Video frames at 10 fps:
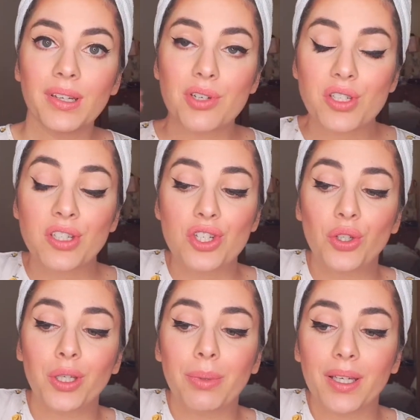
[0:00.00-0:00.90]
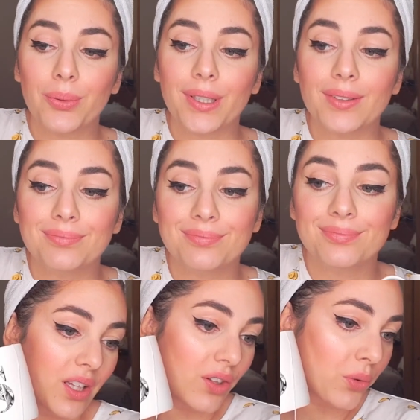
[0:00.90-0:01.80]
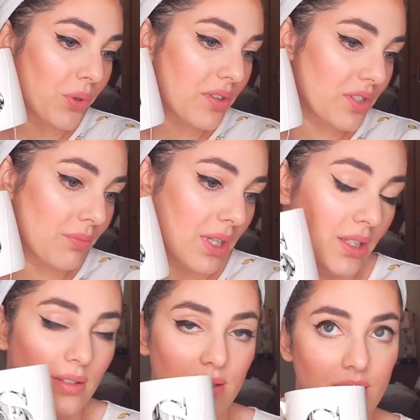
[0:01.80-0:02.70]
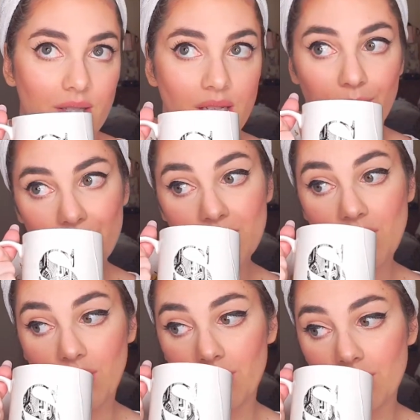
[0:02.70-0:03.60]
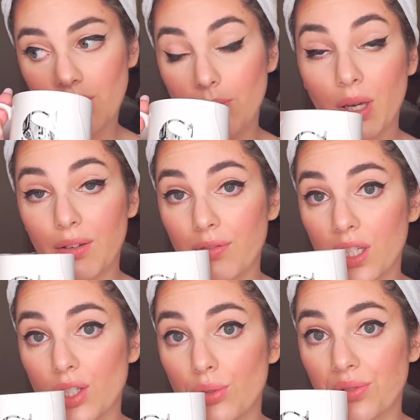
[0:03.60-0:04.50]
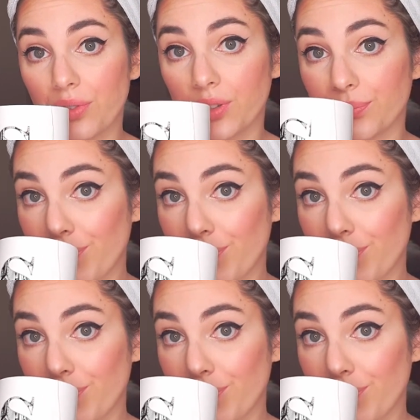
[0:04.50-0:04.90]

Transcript: I'm just going to show you my way, along with some hints and tips that you might find useful.